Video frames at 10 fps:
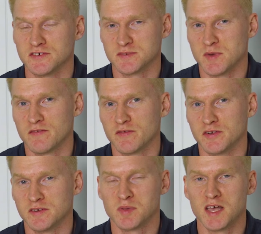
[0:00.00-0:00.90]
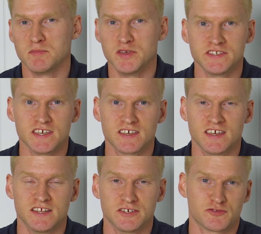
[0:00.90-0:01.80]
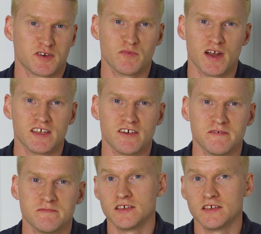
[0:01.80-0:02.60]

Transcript: your smartphone to play music and stream radio.